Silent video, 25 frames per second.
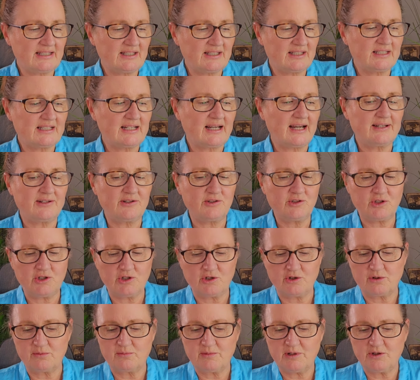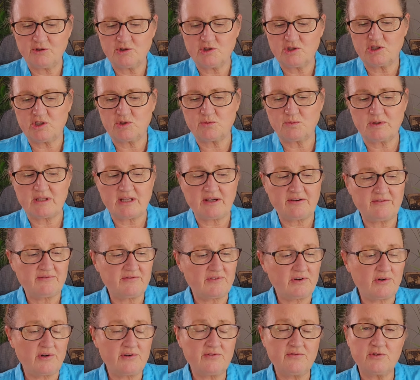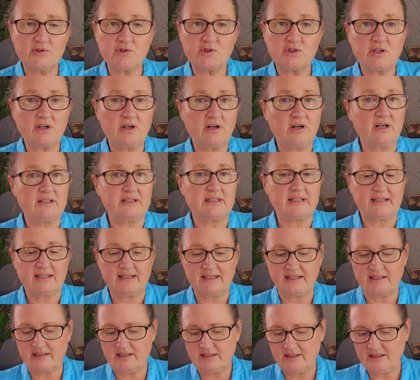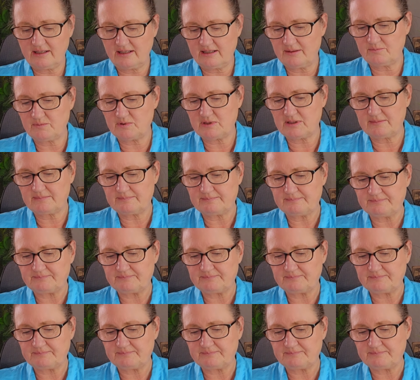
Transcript: is tied into your emotions with that very first card, the King of Cups.